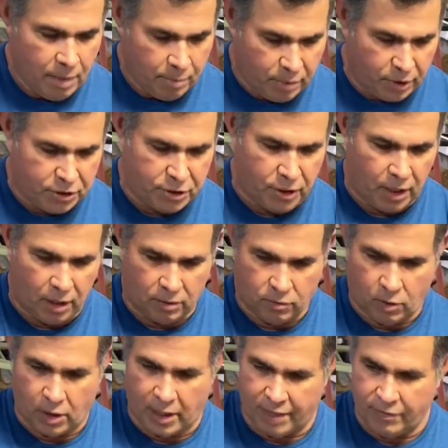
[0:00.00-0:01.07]
Put you on
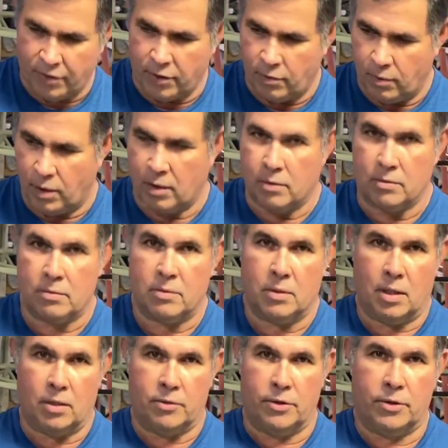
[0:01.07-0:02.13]
whatever you want
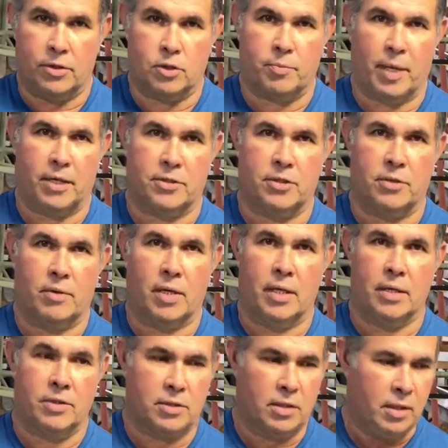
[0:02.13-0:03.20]
on your inspection
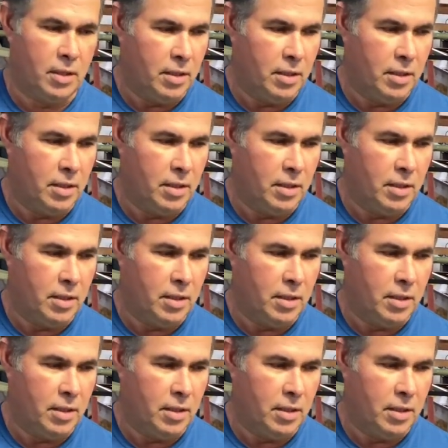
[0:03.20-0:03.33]
rings.